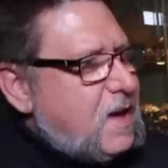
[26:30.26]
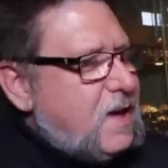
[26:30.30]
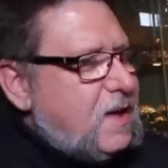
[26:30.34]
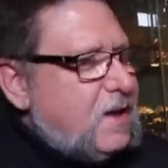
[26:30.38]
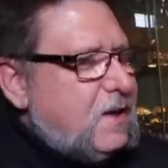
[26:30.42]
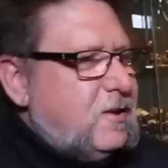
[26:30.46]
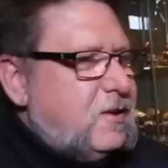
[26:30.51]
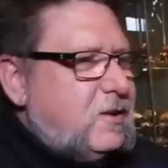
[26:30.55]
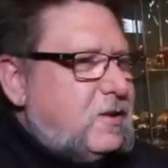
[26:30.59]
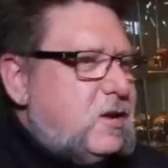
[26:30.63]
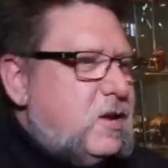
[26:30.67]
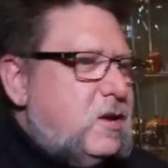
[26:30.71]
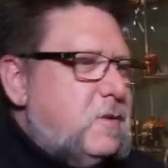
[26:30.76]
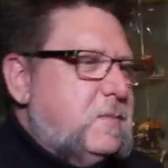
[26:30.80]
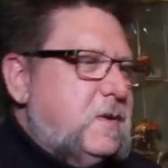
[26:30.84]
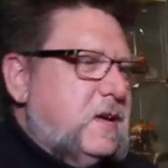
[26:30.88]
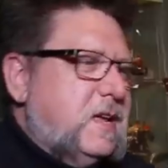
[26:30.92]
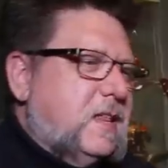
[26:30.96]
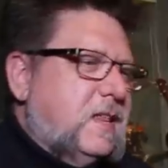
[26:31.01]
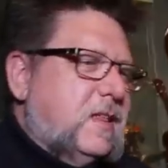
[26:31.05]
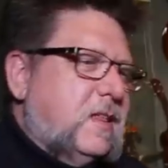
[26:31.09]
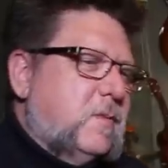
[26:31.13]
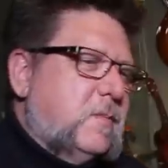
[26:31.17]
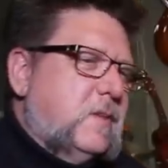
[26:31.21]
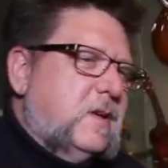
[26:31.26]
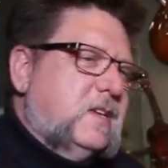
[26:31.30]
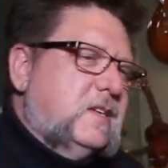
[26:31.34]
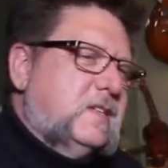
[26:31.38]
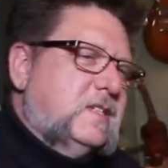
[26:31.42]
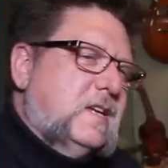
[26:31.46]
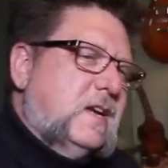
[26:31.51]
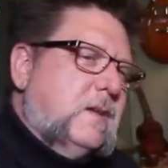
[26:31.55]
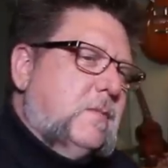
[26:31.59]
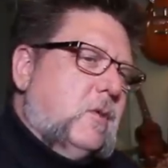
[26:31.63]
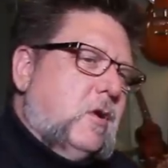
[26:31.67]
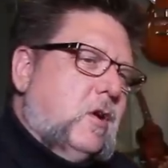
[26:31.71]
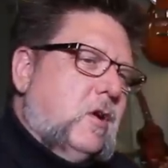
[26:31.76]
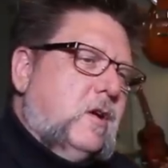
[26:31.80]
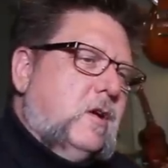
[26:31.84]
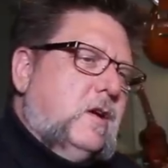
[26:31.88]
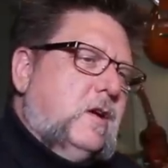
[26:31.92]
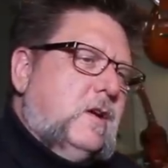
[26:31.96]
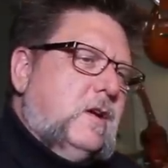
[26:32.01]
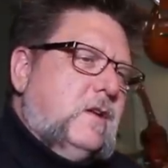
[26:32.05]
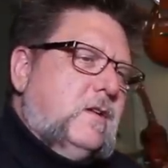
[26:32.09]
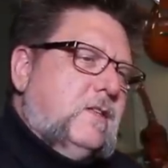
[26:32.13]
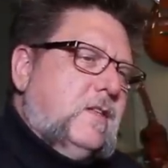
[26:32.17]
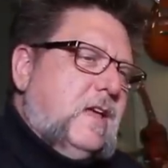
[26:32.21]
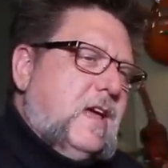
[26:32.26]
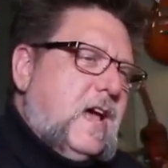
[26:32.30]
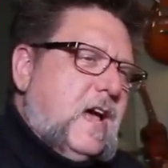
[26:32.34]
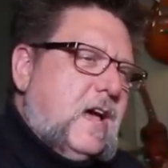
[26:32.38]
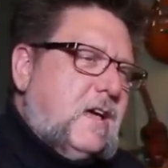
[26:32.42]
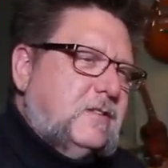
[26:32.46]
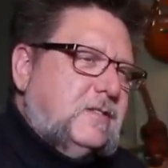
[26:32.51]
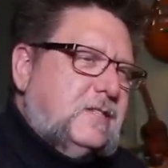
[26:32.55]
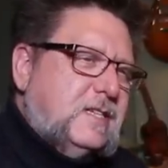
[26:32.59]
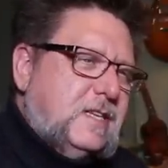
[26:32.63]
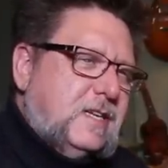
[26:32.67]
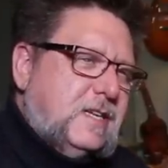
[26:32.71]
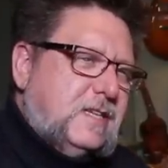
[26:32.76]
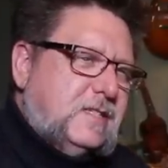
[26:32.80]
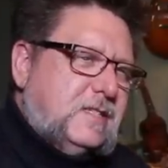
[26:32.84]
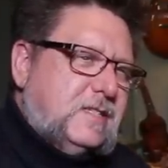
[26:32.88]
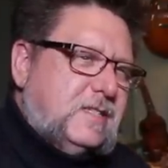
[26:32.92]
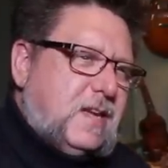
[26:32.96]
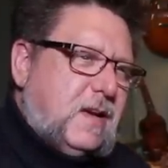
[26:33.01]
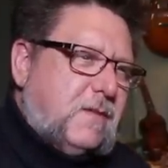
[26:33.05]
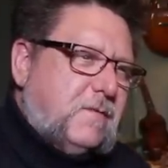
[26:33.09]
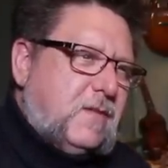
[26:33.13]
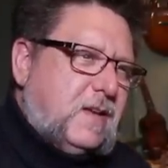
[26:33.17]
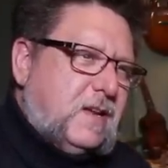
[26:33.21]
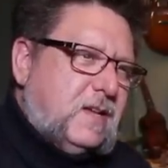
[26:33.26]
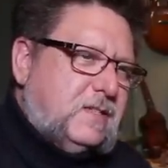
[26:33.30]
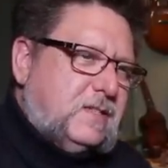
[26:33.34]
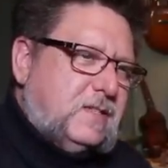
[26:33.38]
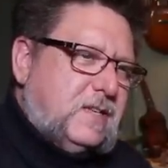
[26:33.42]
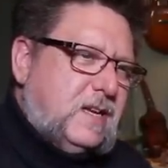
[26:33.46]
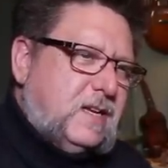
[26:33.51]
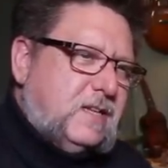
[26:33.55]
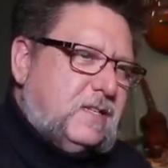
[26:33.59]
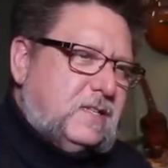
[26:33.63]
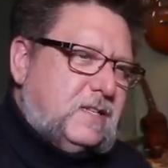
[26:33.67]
well, it could be a little bit dimmer. The housing and stuff that it's in